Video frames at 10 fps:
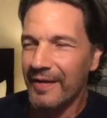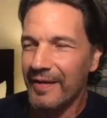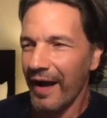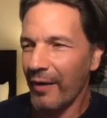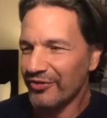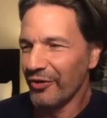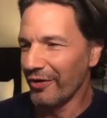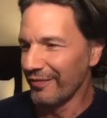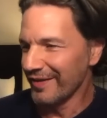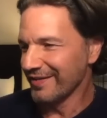I was
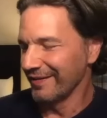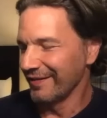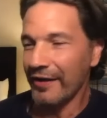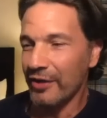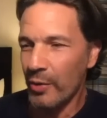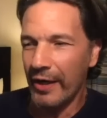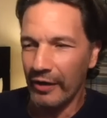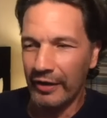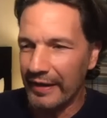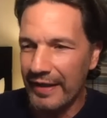nervous. And I knew
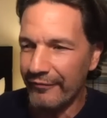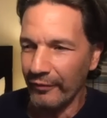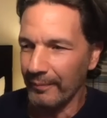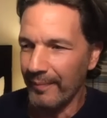Eric Lee from